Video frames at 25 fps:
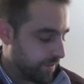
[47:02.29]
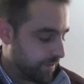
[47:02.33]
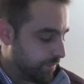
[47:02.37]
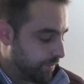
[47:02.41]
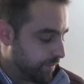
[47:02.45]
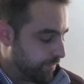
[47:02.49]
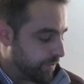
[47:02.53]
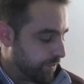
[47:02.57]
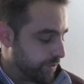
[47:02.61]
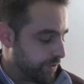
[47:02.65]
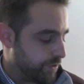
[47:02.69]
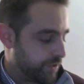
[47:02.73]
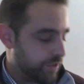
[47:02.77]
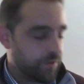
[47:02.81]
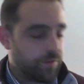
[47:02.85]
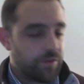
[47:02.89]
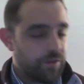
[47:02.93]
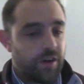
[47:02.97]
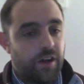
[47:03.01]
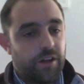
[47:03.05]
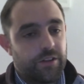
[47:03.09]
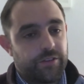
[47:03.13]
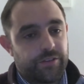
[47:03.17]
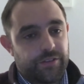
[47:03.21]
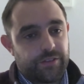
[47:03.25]
We've also
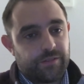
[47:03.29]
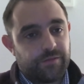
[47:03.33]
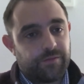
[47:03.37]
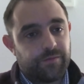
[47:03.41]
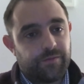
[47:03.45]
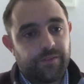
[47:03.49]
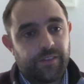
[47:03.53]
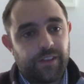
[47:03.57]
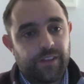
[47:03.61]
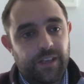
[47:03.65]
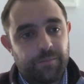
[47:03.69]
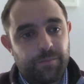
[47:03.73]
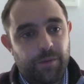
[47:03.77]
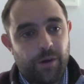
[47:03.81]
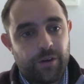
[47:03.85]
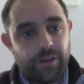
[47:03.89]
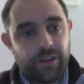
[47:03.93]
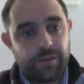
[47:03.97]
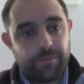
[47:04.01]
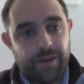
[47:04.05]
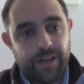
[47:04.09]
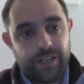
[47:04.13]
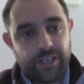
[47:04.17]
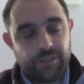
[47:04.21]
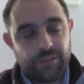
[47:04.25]
got the
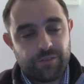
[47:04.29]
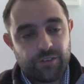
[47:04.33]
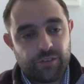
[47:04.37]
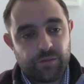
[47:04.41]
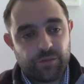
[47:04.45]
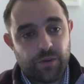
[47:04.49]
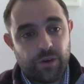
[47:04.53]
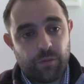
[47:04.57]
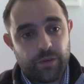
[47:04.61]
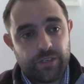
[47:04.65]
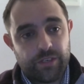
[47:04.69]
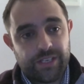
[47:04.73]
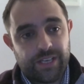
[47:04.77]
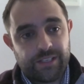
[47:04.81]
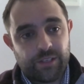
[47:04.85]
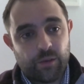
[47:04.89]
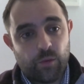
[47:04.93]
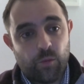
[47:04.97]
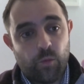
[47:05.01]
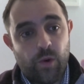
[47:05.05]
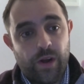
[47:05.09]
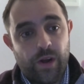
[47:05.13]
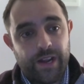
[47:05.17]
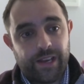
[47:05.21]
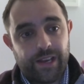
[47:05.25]
pocket matcher as well, which has a
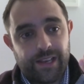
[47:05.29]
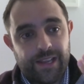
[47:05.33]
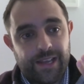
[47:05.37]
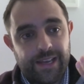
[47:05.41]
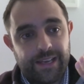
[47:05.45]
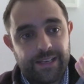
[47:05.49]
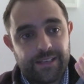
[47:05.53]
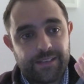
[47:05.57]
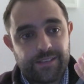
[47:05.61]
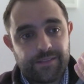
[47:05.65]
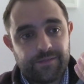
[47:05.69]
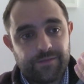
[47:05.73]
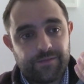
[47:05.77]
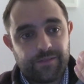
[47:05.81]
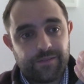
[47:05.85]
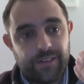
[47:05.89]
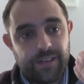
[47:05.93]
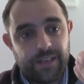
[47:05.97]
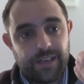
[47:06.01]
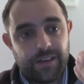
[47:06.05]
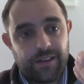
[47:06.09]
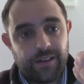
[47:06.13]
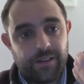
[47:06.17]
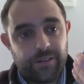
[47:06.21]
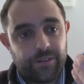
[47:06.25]
white light
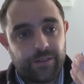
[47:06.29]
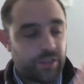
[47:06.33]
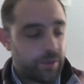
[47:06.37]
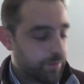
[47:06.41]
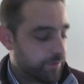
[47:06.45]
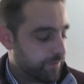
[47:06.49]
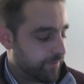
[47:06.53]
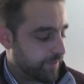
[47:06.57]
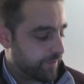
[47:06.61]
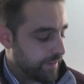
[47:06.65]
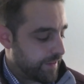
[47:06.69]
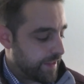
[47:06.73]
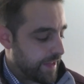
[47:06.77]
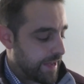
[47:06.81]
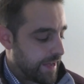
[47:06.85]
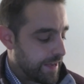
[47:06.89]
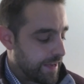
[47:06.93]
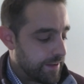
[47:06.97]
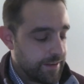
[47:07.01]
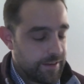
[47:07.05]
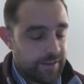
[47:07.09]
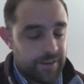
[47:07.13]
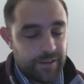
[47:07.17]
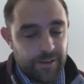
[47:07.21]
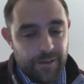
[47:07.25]
on top of it there.